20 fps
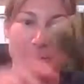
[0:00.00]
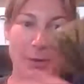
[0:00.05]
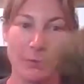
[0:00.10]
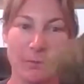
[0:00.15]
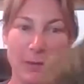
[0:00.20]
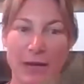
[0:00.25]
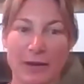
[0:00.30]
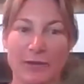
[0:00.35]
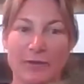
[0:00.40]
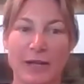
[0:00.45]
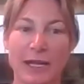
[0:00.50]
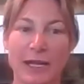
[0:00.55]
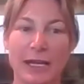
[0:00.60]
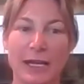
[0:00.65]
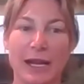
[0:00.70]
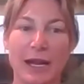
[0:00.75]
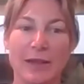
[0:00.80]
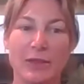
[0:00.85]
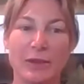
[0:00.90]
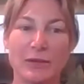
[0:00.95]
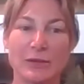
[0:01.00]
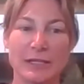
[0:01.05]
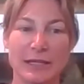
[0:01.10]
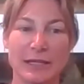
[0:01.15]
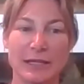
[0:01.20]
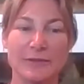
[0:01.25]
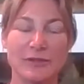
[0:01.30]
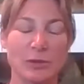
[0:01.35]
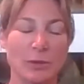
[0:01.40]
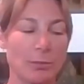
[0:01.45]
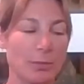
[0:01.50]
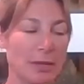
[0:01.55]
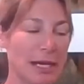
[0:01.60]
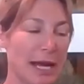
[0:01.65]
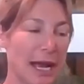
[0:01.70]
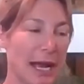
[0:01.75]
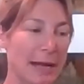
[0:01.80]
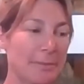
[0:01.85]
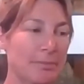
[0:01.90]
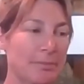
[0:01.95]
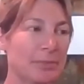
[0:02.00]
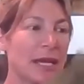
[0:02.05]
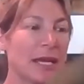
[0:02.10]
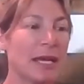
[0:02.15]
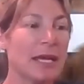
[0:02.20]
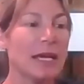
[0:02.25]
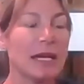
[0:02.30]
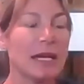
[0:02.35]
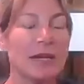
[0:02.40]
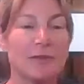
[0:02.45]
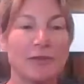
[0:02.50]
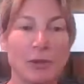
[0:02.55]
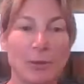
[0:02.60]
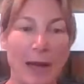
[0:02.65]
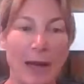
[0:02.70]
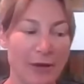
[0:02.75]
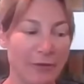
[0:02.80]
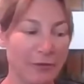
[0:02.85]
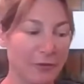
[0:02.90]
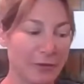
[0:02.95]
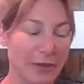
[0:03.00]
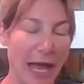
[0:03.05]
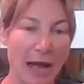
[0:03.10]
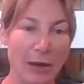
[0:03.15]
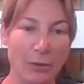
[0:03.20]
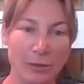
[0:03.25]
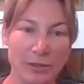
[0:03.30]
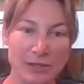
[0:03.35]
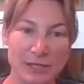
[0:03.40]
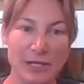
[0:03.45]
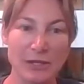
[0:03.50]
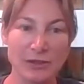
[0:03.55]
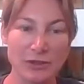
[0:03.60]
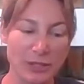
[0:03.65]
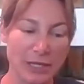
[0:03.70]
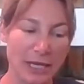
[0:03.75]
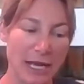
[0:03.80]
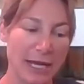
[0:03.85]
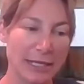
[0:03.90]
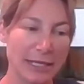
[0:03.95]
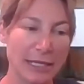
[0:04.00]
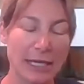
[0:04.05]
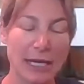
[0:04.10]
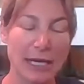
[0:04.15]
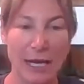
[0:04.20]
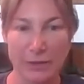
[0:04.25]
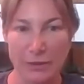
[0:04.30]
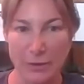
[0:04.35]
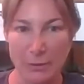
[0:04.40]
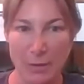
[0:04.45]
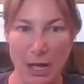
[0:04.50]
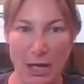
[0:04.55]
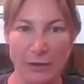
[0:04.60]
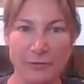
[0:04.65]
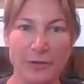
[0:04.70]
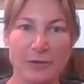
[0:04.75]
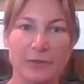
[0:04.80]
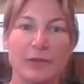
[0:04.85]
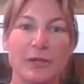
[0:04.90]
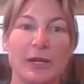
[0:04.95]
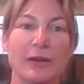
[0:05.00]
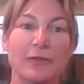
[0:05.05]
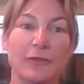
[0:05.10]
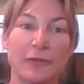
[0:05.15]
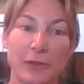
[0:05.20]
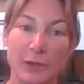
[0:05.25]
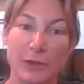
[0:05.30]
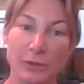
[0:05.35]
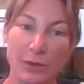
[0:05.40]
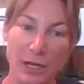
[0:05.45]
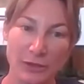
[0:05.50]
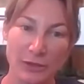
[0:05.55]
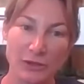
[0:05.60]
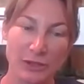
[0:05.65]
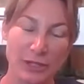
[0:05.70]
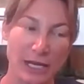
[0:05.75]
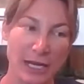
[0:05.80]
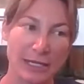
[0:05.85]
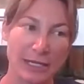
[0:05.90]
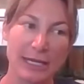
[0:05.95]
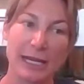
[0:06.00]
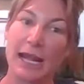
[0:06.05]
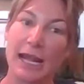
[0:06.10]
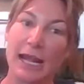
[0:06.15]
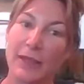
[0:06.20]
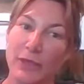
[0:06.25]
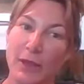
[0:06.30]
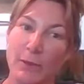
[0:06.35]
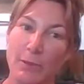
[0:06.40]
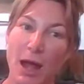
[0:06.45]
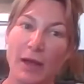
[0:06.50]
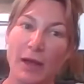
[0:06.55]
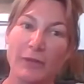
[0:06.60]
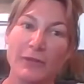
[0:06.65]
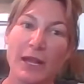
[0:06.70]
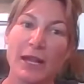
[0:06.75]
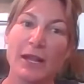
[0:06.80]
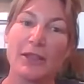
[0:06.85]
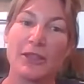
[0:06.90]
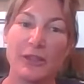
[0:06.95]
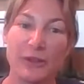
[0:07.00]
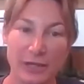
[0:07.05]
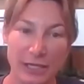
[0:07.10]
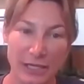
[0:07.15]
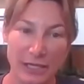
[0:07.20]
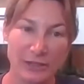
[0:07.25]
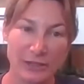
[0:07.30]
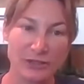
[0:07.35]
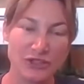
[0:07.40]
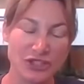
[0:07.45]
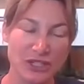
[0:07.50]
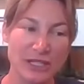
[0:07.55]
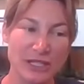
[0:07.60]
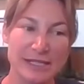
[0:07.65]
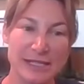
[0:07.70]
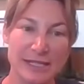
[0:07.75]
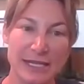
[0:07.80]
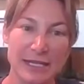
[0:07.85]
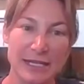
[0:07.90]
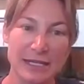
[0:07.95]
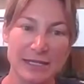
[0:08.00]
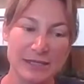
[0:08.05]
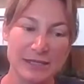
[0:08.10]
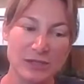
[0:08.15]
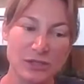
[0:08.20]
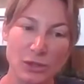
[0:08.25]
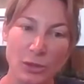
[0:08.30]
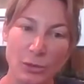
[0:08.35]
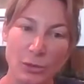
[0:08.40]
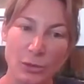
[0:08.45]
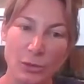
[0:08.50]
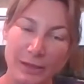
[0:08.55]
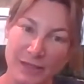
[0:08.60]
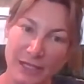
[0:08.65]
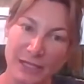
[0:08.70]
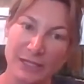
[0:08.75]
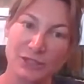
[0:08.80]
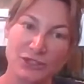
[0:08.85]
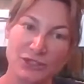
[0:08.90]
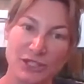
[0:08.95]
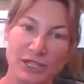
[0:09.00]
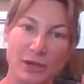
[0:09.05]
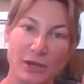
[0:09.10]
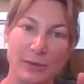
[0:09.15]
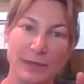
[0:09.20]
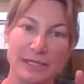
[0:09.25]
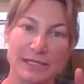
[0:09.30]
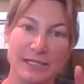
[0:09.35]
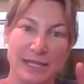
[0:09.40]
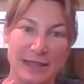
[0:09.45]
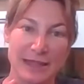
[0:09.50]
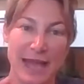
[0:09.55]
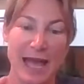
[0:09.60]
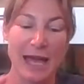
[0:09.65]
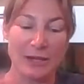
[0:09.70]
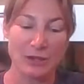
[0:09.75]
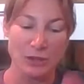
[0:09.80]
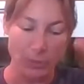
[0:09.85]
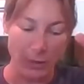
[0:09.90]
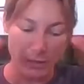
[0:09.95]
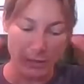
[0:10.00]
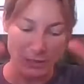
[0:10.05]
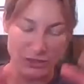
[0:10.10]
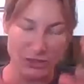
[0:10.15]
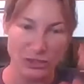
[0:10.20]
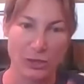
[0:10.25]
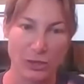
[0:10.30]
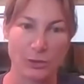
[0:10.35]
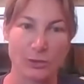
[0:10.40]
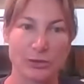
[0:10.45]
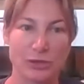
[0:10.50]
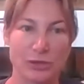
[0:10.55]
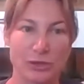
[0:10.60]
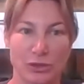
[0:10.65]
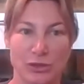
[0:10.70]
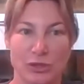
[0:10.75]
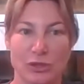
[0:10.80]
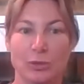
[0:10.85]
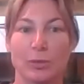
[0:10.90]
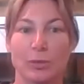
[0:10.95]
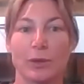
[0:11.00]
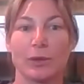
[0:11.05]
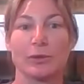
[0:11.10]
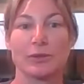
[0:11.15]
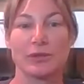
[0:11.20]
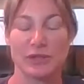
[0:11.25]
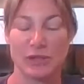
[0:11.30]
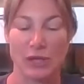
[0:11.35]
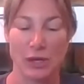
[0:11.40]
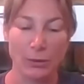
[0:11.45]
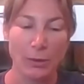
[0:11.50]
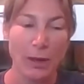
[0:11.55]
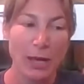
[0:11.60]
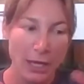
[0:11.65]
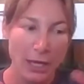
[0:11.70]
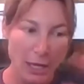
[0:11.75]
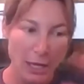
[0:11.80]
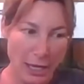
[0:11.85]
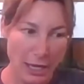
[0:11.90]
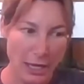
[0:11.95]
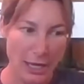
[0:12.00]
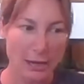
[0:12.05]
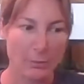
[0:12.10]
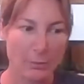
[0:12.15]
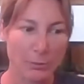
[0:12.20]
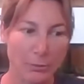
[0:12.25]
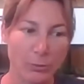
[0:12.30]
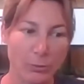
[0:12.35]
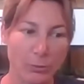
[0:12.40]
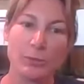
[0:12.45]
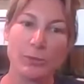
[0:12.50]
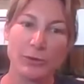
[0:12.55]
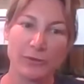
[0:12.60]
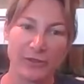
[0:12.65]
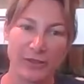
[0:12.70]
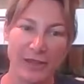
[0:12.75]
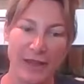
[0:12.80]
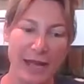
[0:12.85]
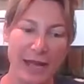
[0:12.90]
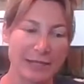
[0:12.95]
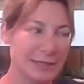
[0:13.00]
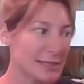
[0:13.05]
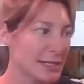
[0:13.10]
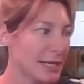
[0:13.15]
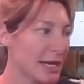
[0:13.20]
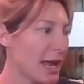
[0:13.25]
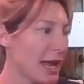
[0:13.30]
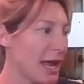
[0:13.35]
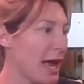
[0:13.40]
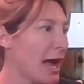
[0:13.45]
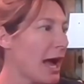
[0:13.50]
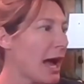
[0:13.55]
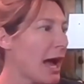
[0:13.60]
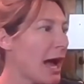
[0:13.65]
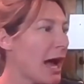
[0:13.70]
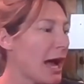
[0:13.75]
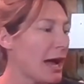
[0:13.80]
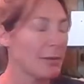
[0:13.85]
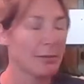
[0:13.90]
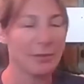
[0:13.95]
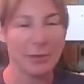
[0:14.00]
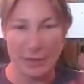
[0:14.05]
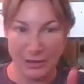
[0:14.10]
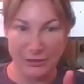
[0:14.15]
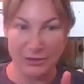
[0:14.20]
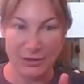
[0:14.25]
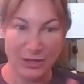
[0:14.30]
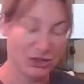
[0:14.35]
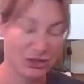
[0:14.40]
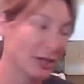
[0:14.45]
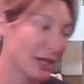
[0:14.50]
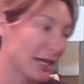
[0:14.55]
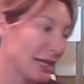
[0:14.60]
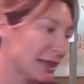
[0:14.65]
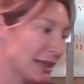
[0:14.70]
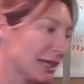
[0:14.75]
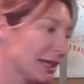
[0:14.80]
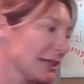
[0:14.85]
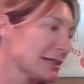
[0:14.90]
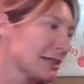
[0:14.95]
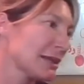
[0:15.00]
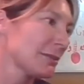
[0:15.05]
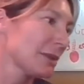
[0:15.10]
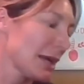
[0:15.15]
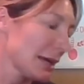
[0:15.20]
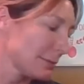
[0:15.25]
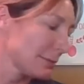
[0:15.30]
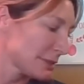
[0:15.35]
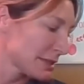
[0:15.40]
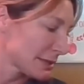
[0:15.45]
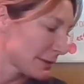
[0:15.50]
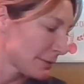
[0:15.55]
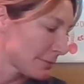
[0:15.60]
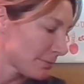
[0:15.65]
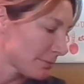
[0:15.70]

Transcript: above, and those leaves would be cut. If you have flowers on your cutting, cut them off. If you have fruit on your cutting, cut them off. Their energy sinks. You don't want the energy going to that. You want it to go to root. So remove that. A tricky thing sometimes